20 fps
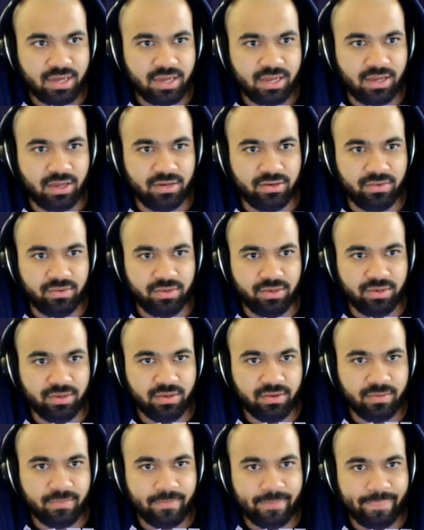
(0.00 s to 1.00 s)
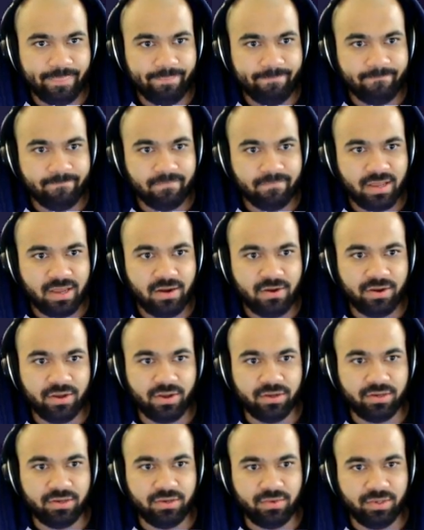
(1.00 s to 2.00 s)
How y'all doing? How are
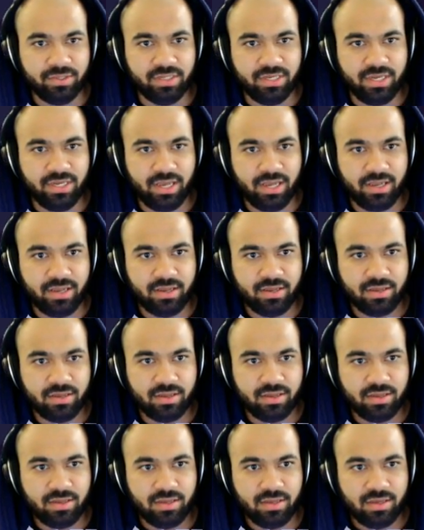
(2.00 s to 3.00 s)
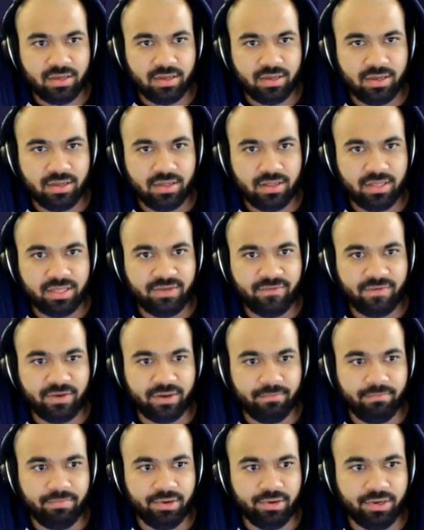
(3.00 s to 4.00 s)
y'all doing today? Let's
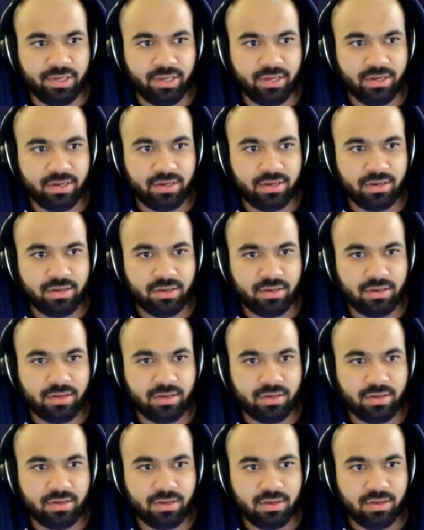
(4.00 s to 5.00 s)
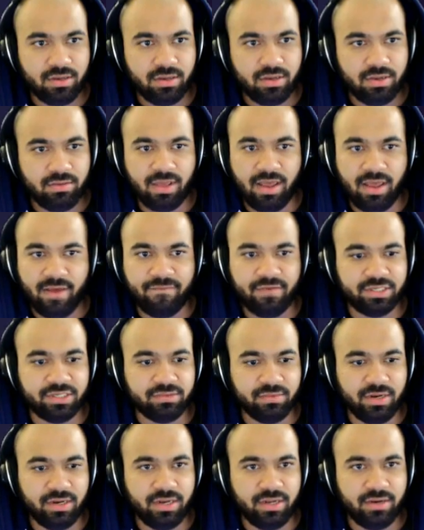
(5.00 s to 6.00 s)
fucking book it. I'm not
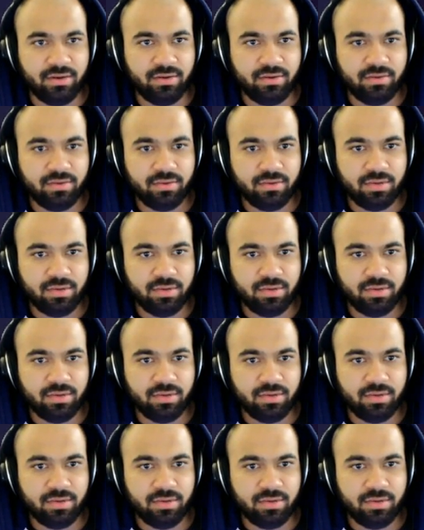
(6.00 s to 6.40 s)
fishing right now.